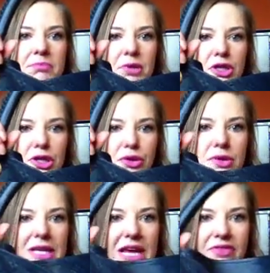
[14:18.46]
blue,
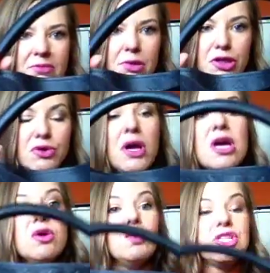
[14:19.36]
navy blue,
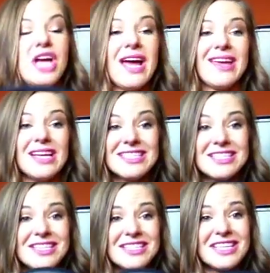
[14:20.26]
which I guess
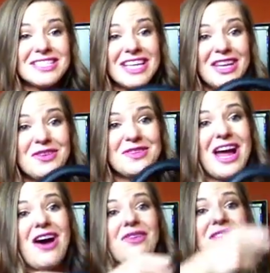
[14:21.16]
is discontinued now.